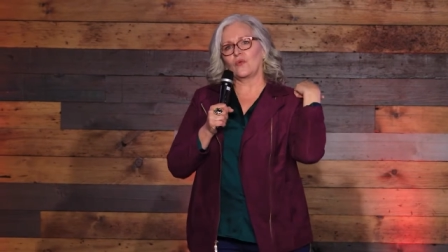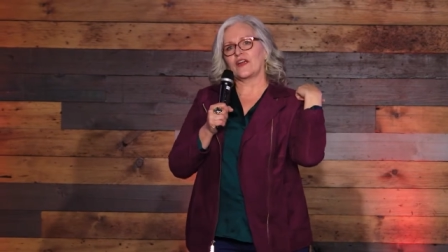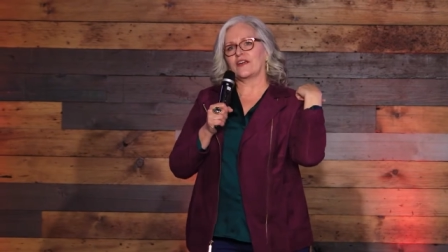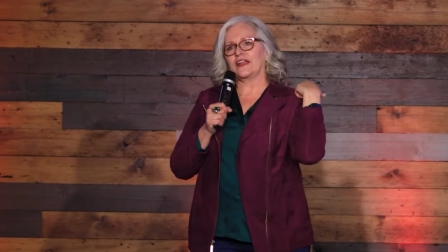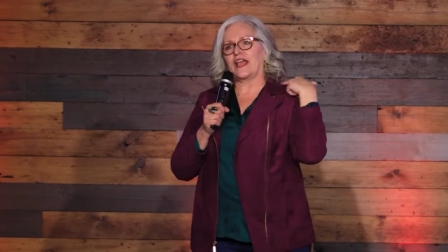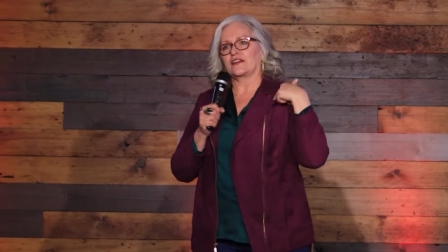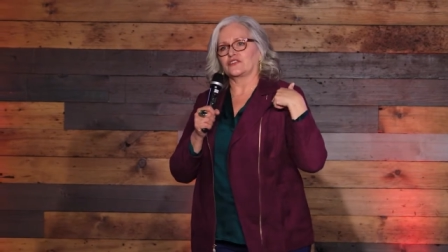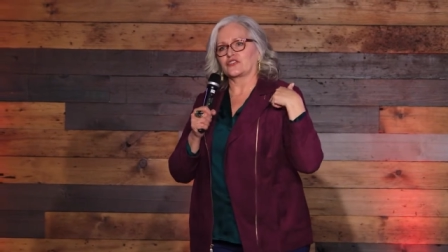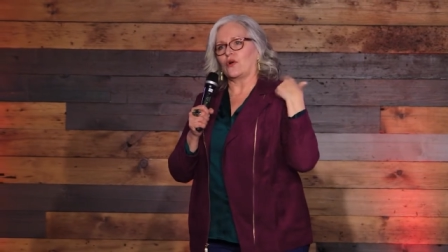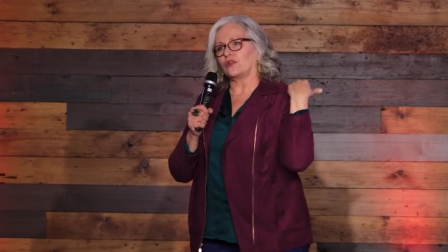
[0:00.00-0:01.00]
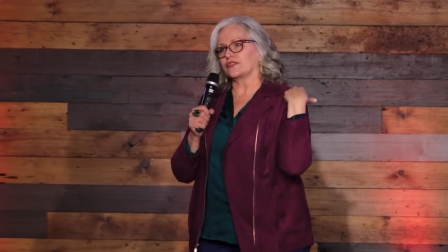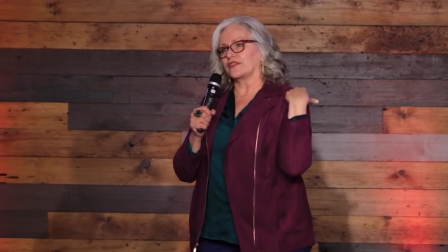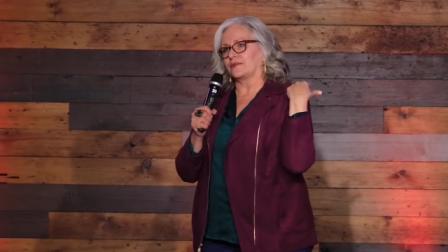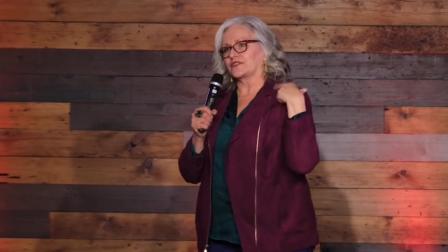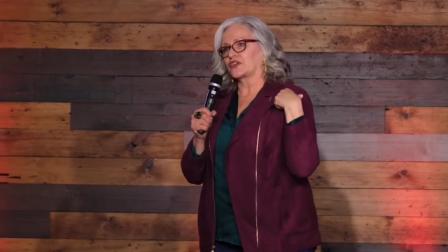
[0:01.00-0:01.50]
where it had a shoulder
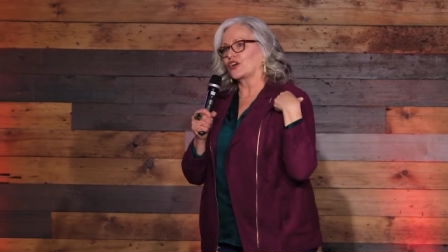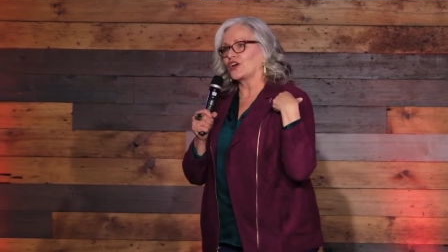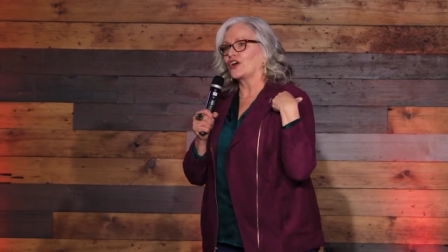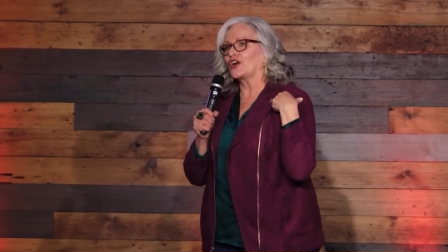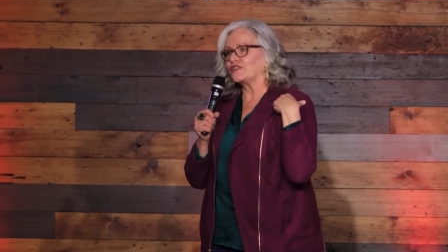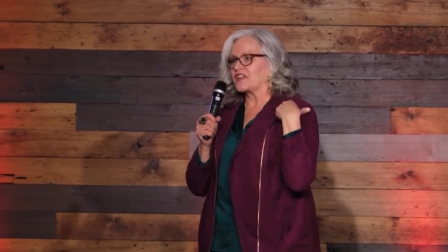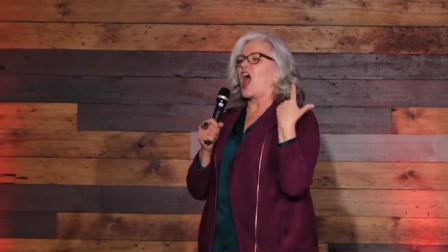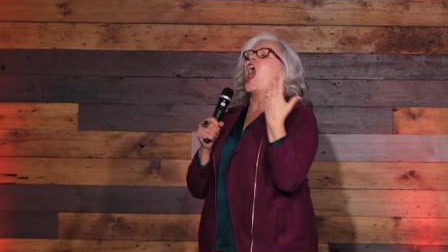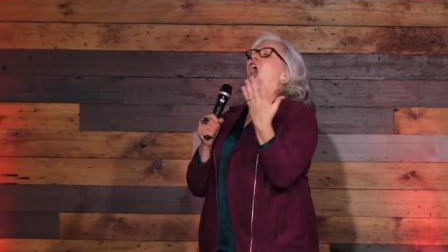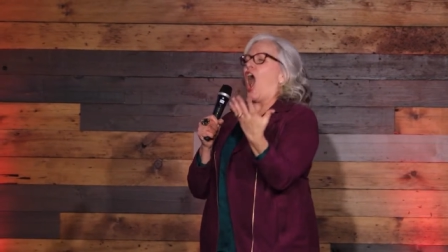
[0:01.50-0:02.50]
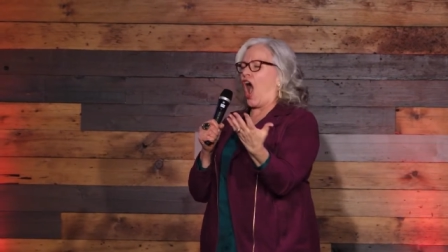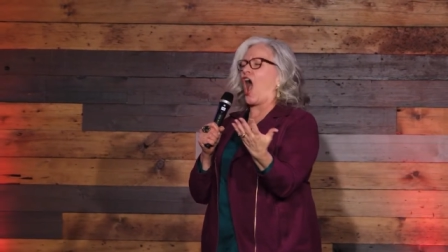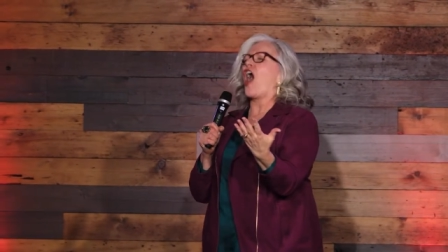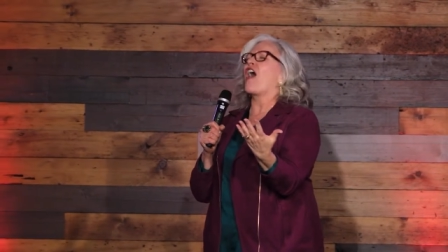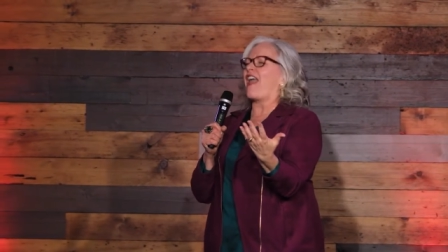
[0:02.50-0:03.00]
that was curved?
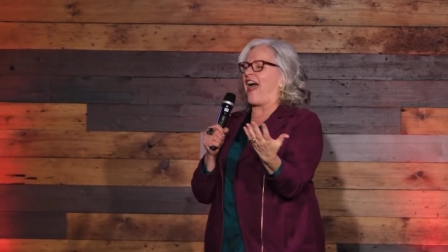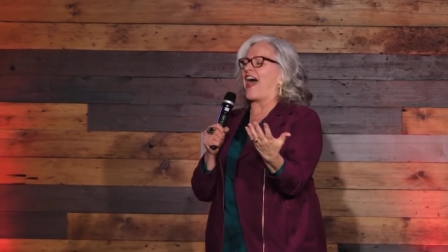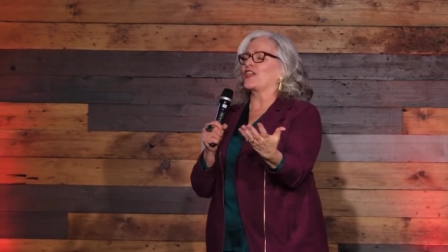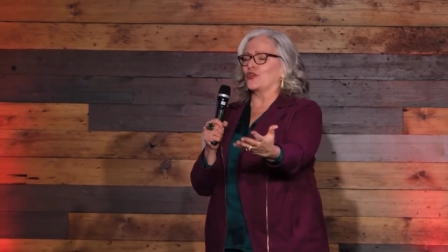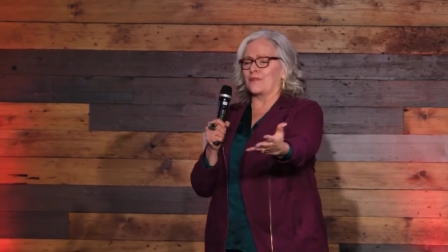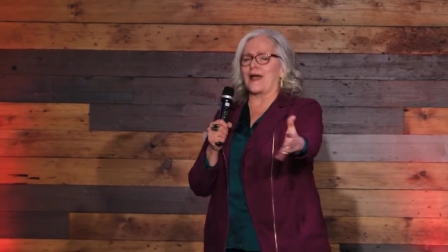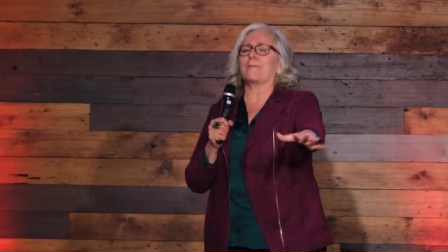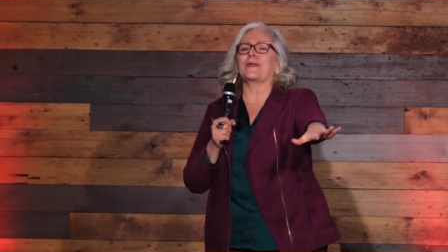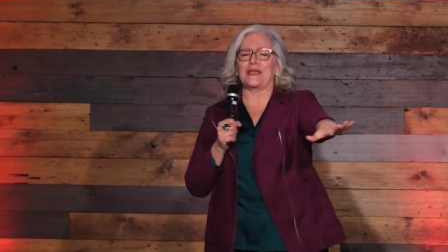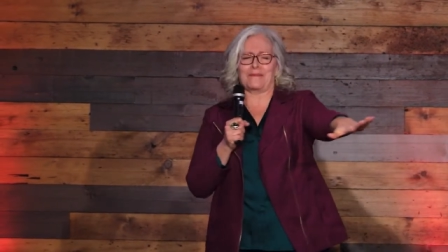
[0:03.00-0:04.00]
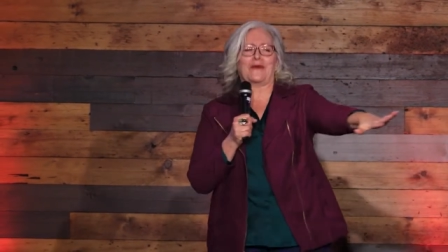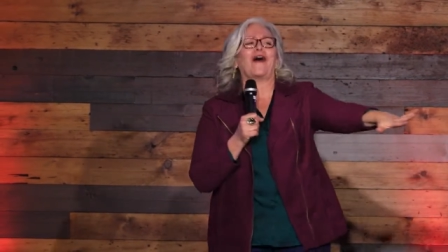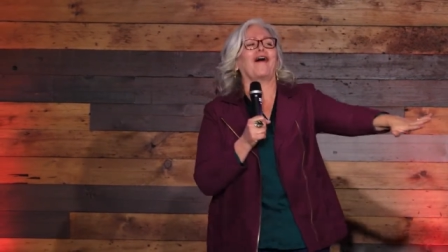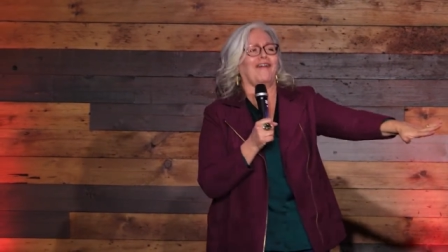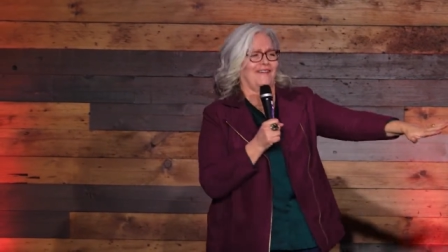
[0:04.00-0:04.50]
Oh, yeah, you my people.
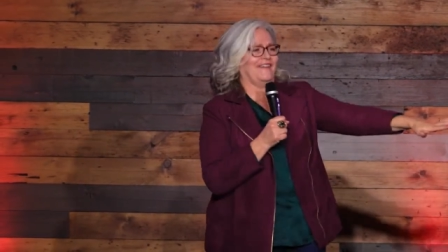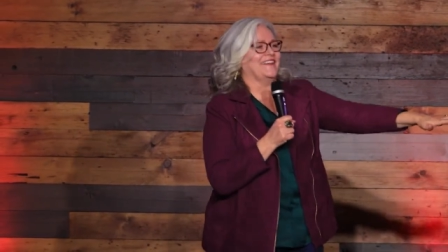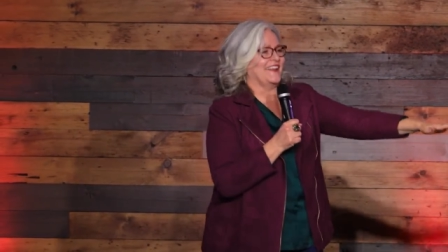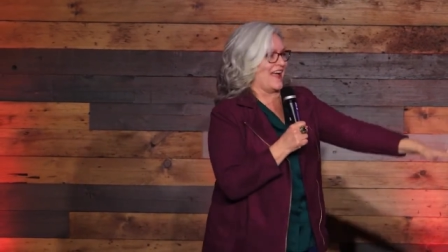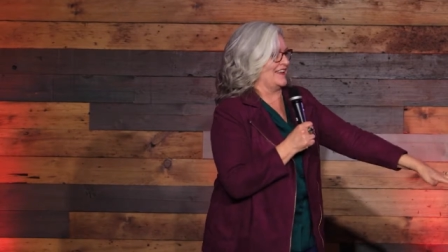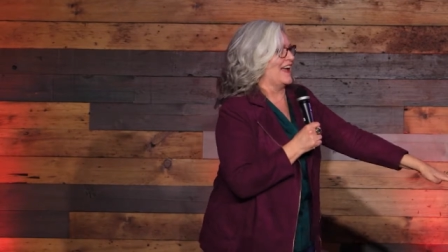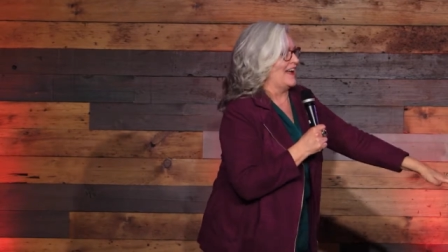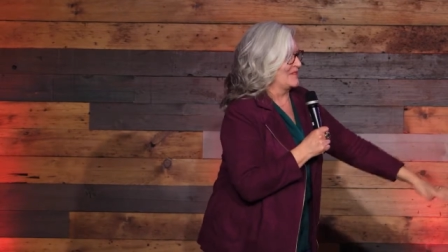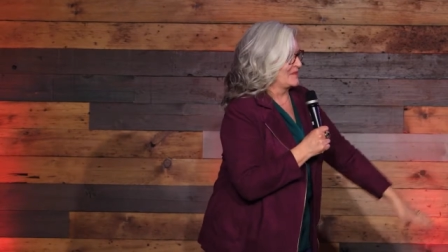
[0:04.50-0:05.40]
Oh, yeah.